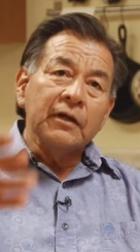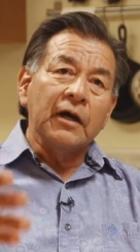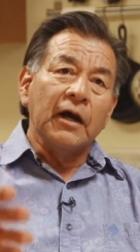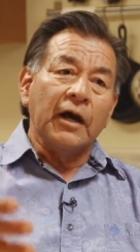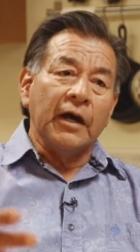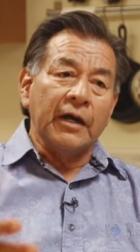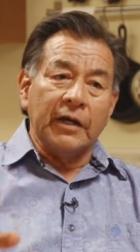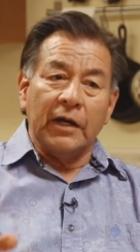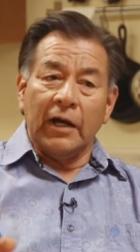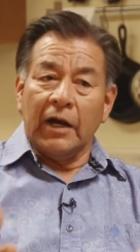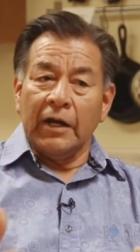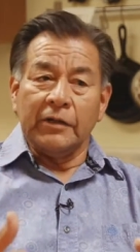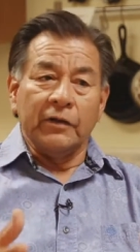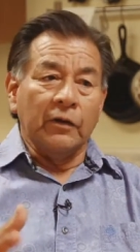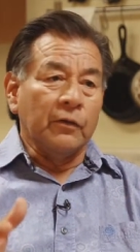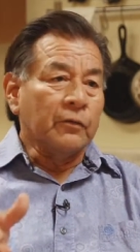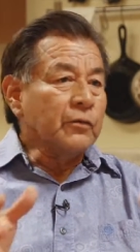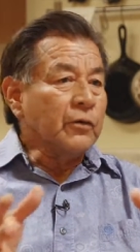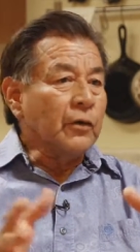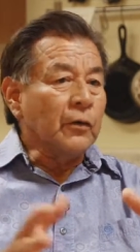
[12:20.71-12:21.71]
I, I
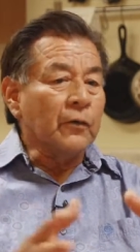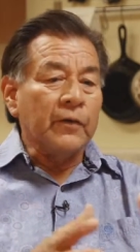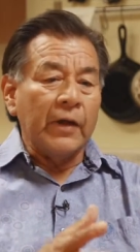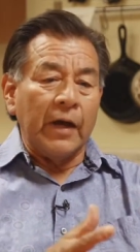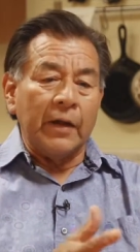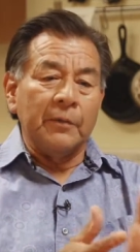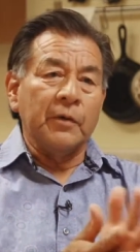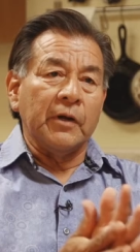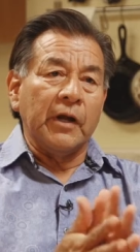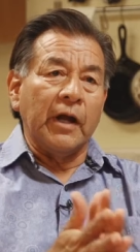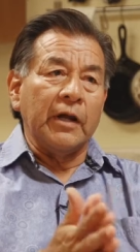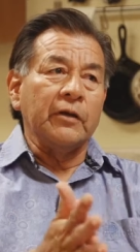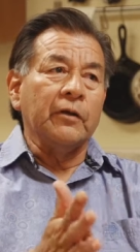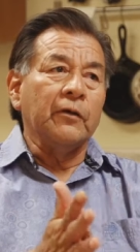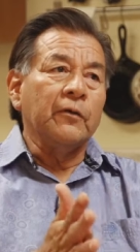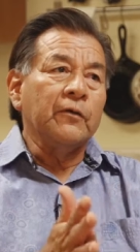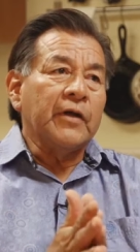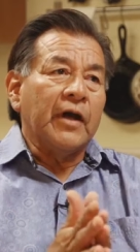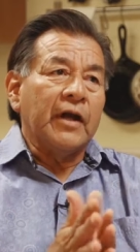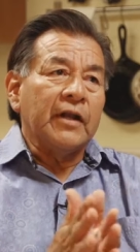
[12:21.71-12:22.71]
don't know that, but I
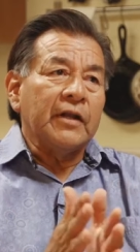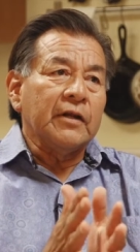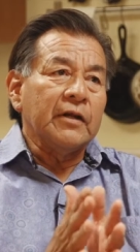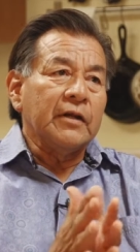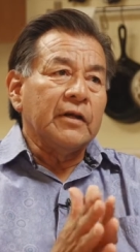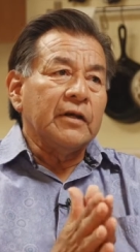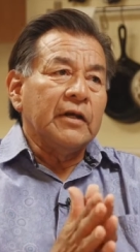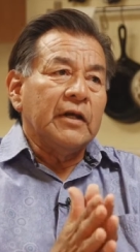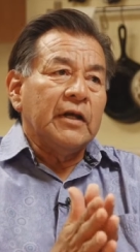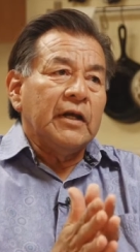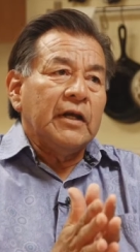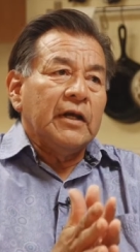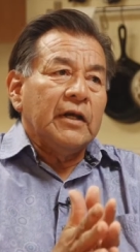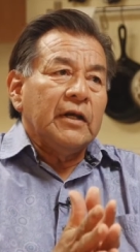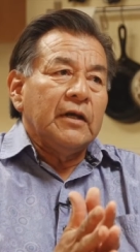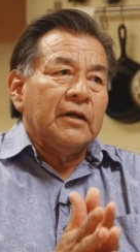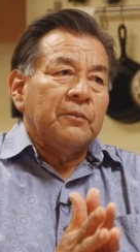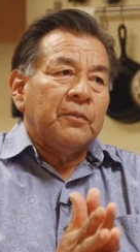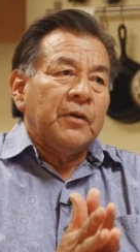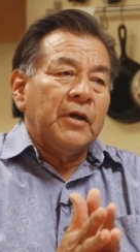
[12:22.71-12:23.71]
know that
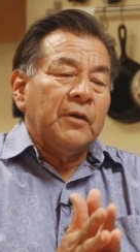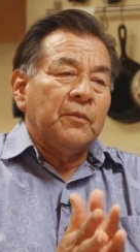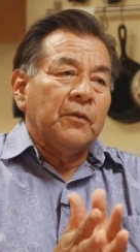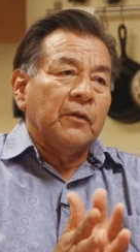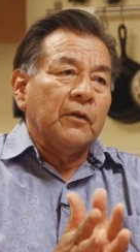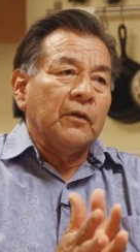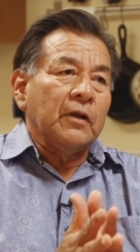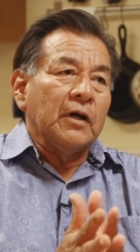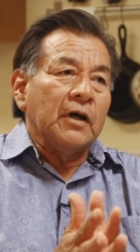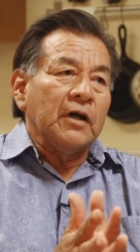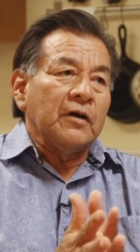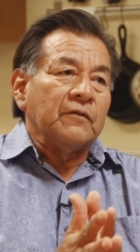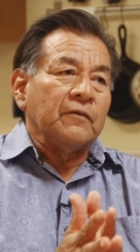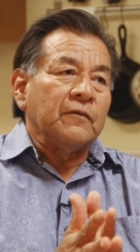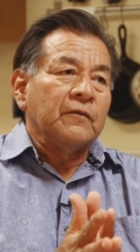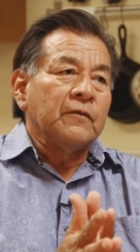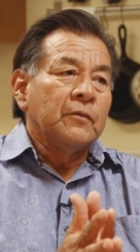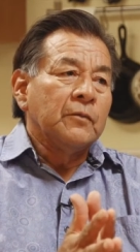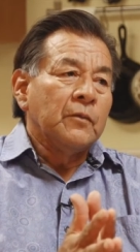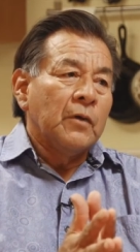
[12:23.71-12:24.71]
people
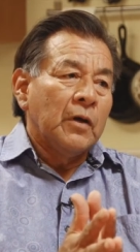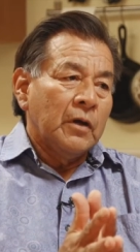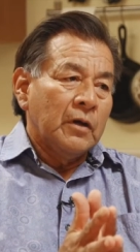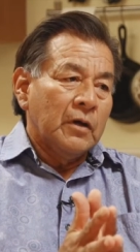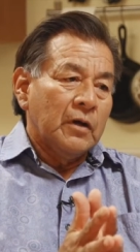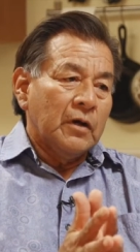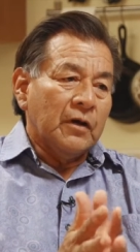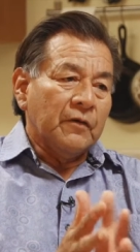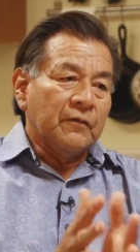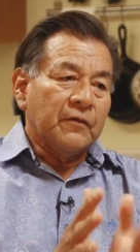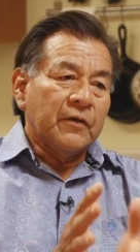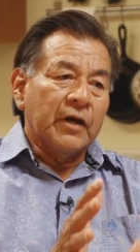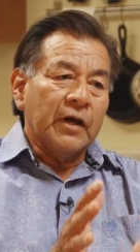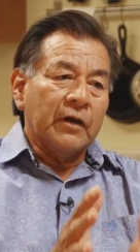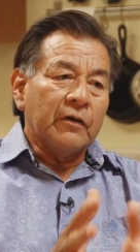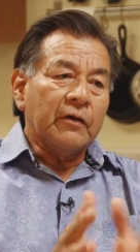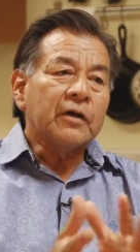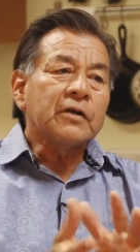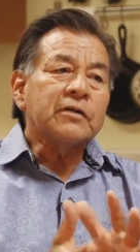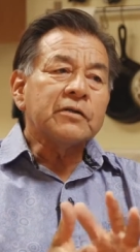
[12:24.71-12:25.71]
of of
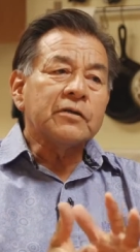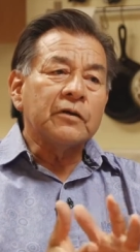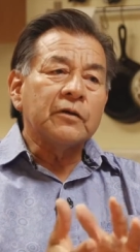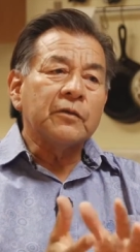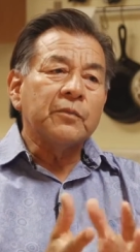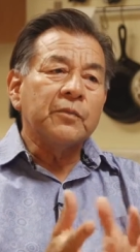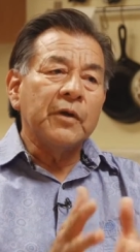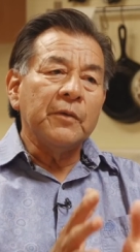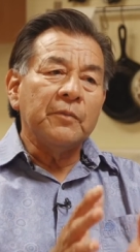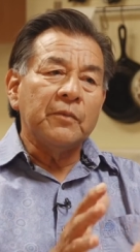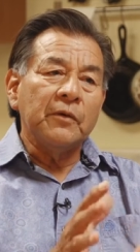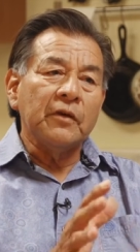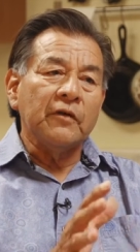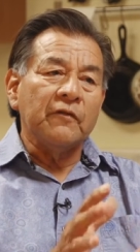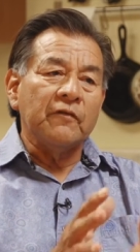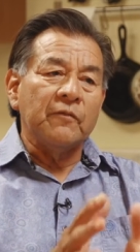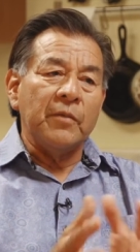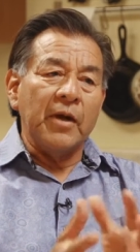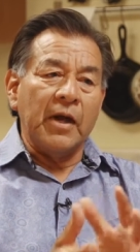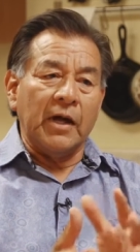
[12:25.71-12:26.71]
character, people
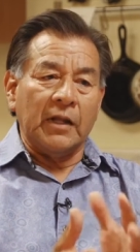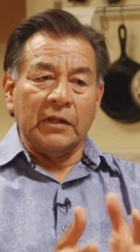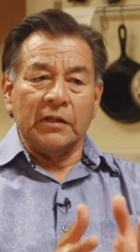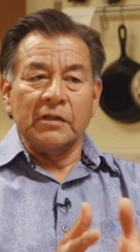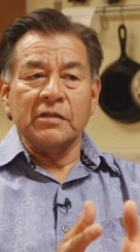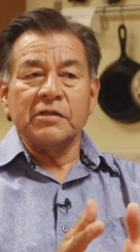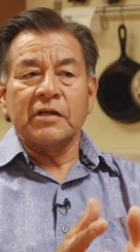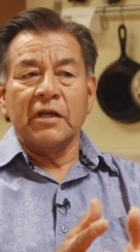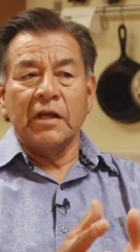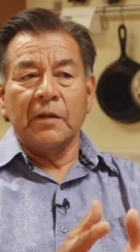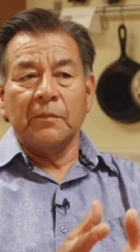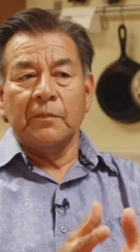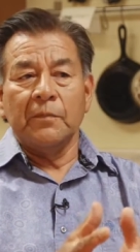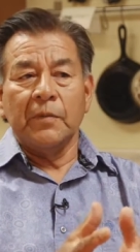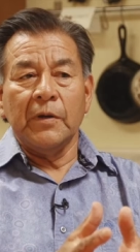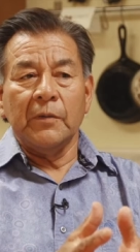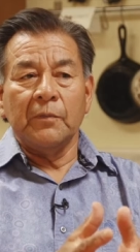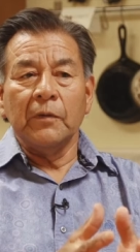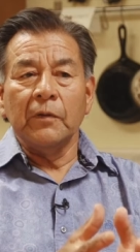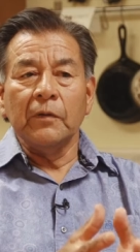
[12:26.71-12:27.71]
of balance, keep
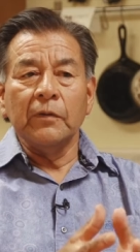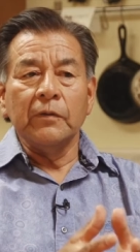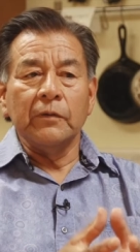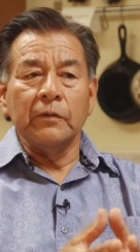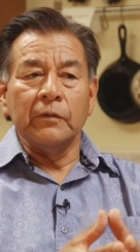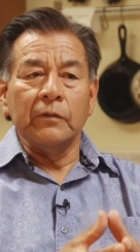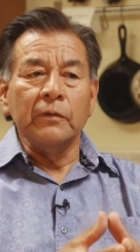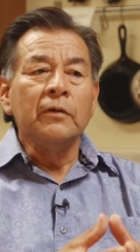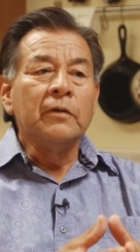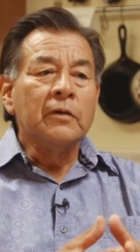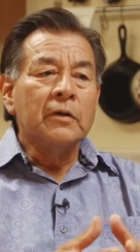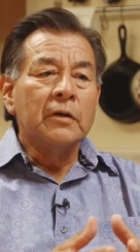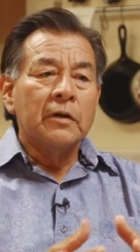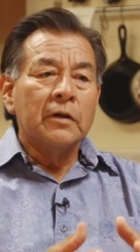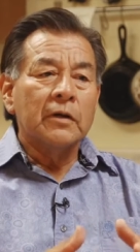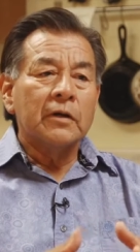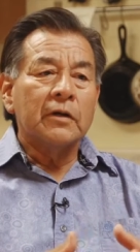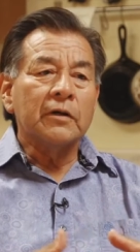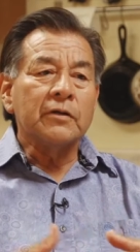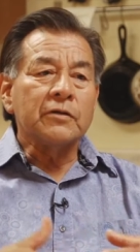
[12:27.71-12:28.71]
people who
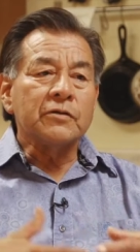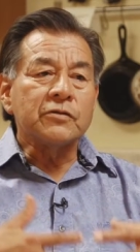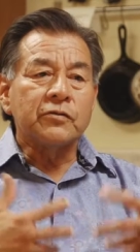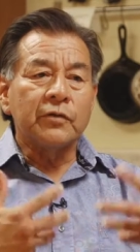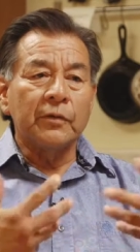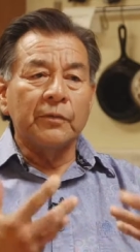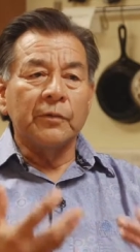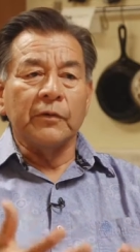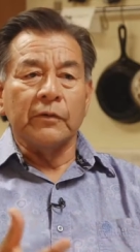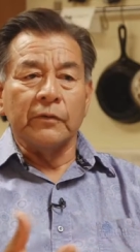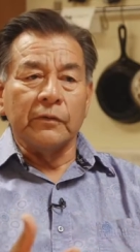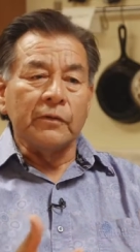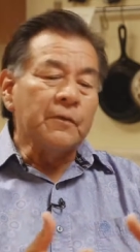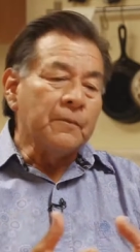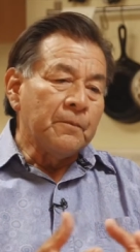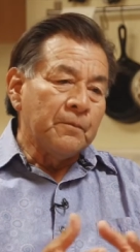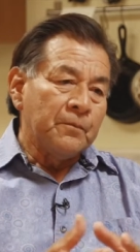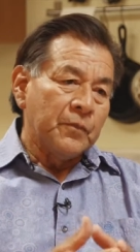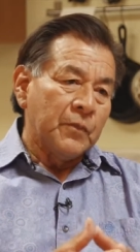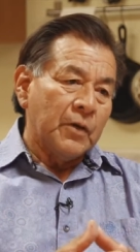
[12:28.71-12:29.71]
contribute
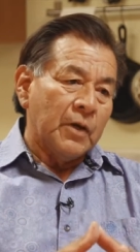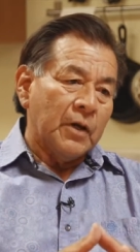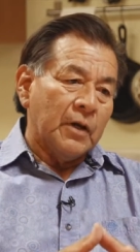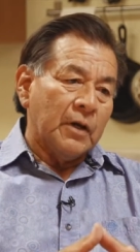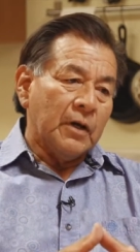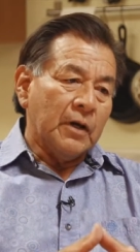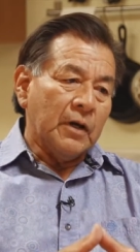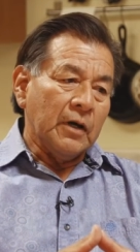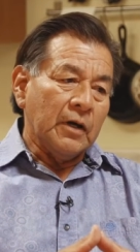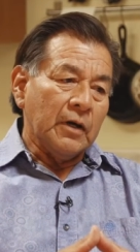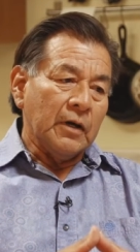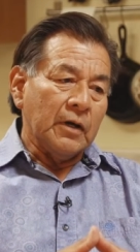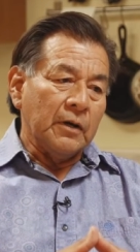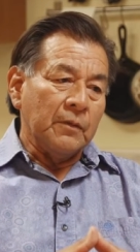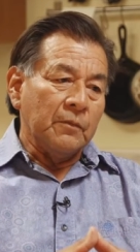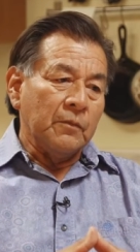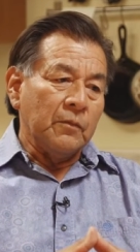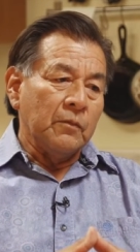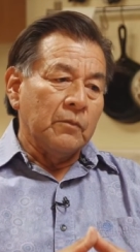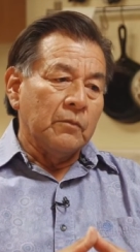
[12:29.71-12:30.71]

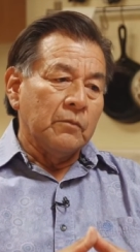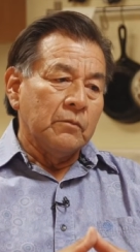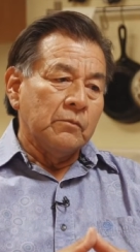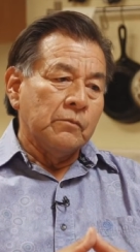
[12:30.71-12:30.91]
um,